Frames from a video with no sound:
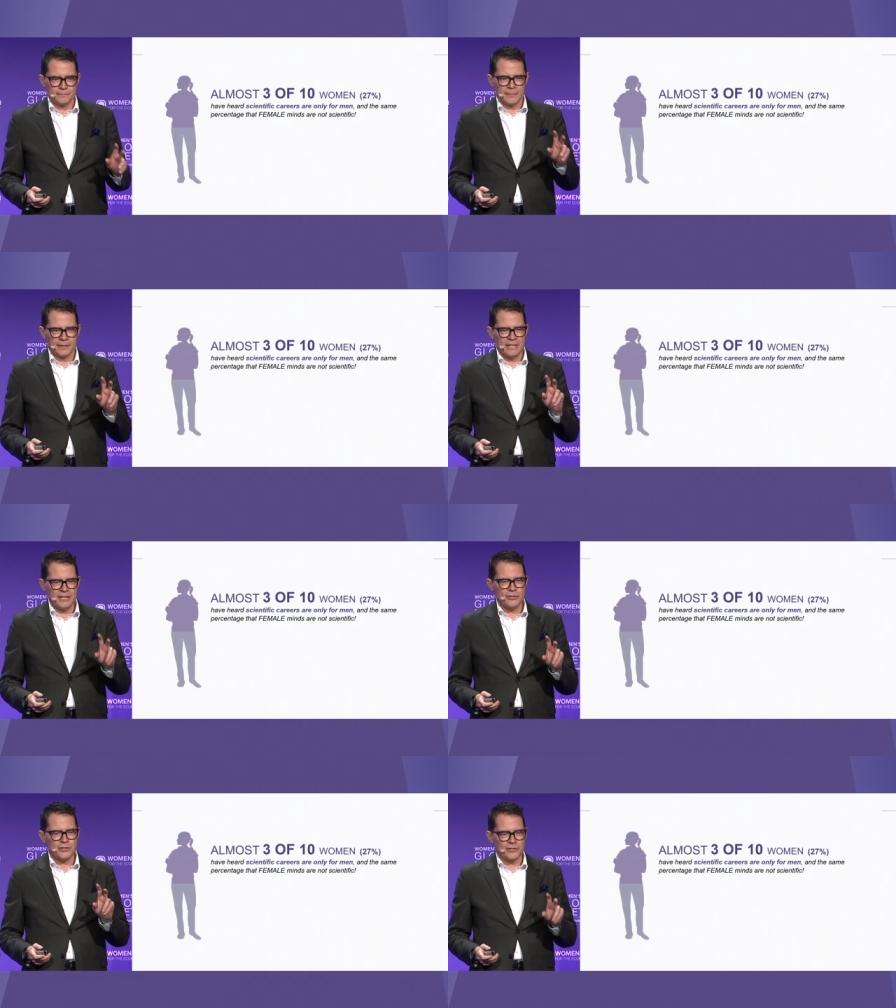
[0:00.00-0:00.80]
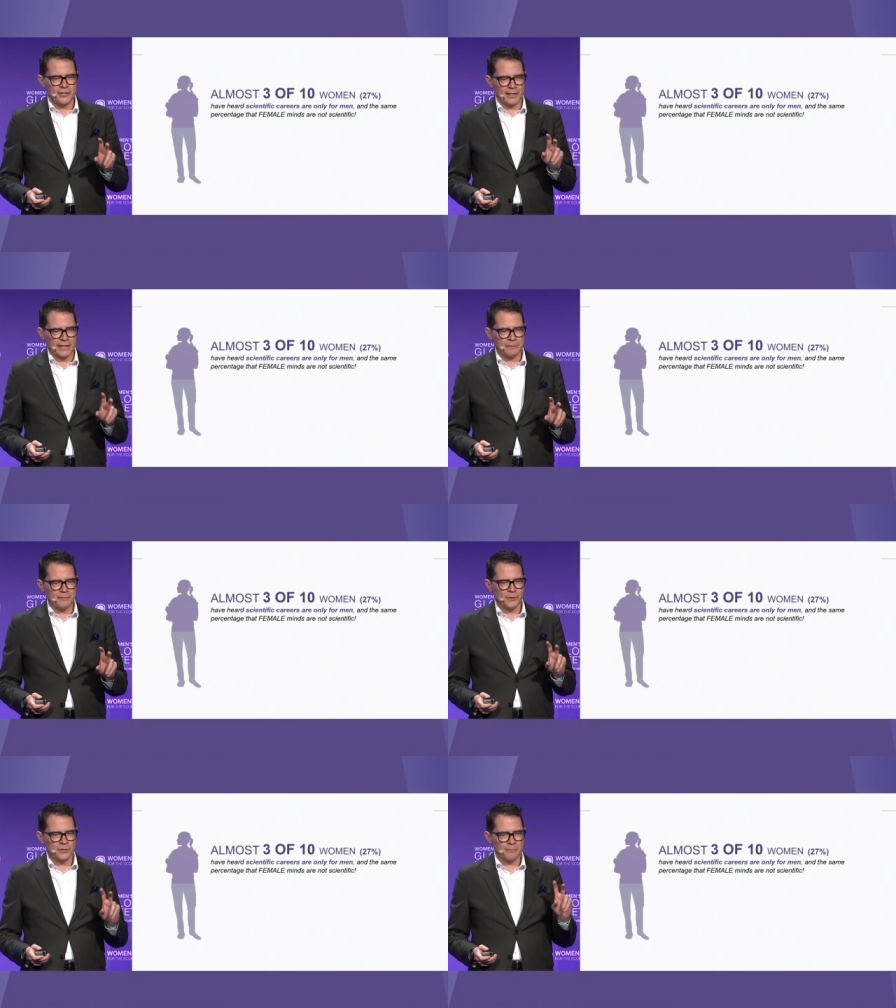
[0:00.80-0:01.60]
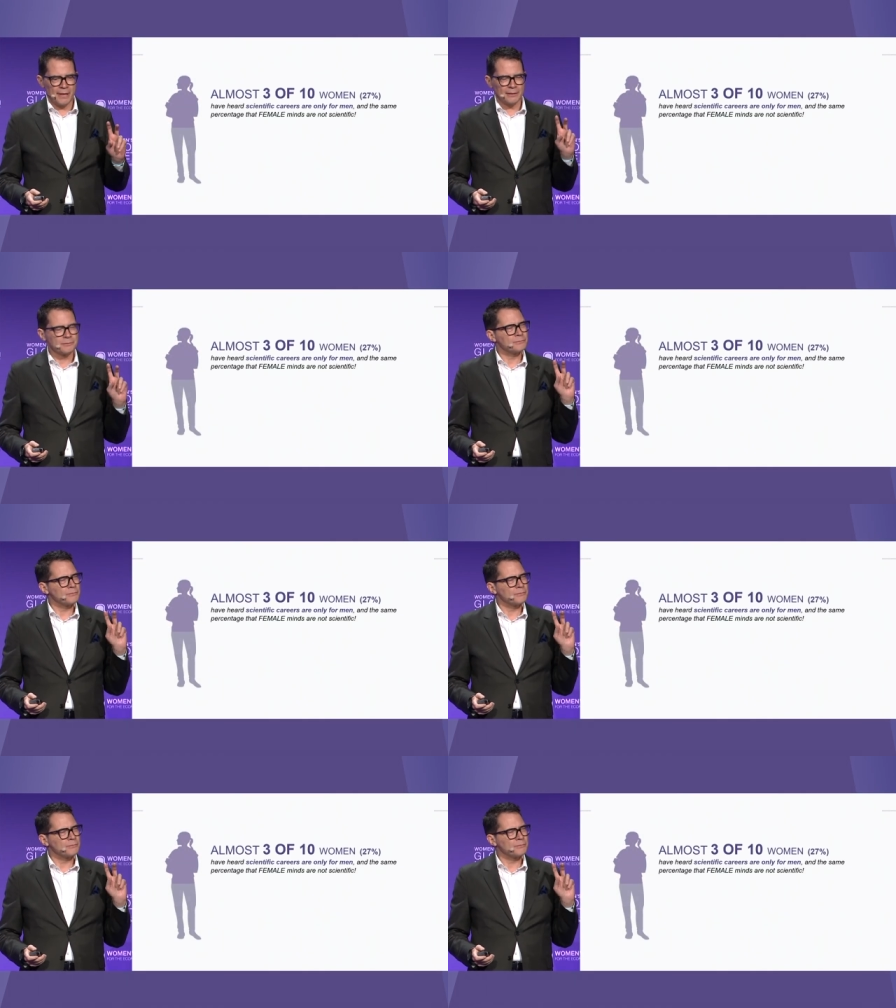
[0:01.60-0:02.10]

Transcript: And interestingly, we've got about